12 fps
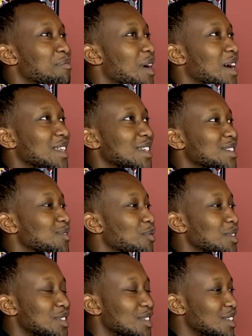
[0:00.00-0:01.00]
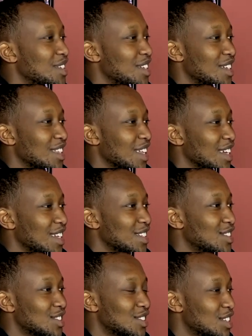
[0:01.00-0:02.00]
Oh man, he's a wizard.
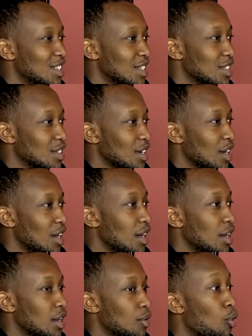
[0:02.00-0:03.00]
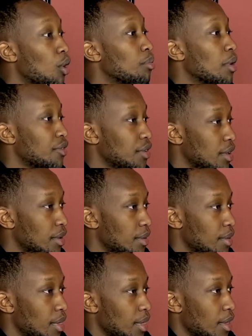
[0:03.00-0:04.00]
Like he's a genius. Warren
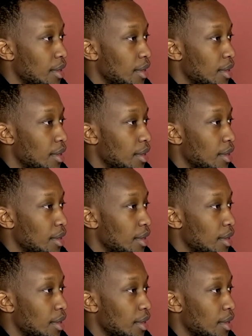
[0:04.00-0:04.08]
Buffett.